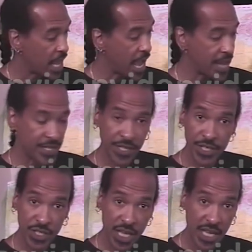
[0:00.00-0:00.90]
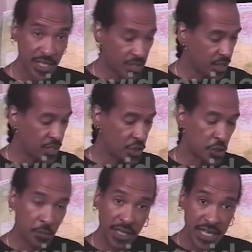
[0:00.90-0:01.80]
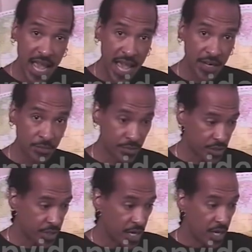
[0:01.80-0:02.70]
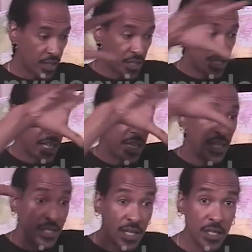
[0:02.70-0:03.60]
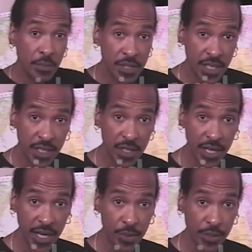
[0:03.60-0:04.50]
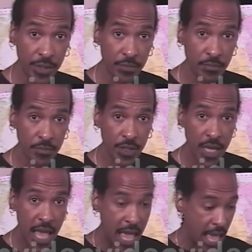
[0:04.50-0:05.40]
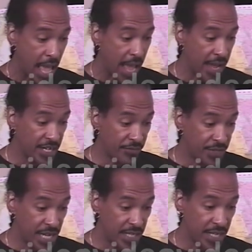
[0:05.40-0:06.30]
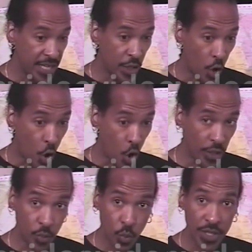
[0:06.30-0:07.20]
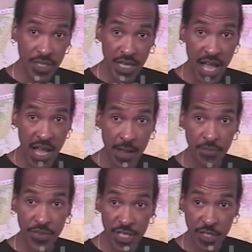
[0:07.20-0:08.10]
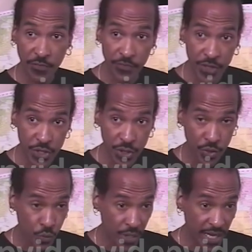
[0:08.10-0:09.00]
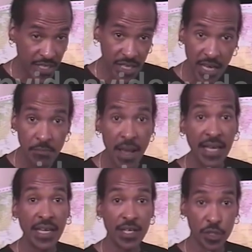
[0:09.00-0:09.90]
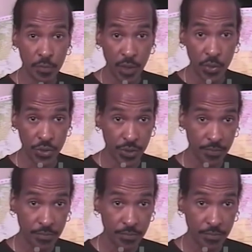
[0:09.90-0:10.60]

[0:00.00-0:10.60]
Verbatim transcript: And it contains these split atoms contained in a particular area. And if detonated all at one time, this fission creates a mighty explosion.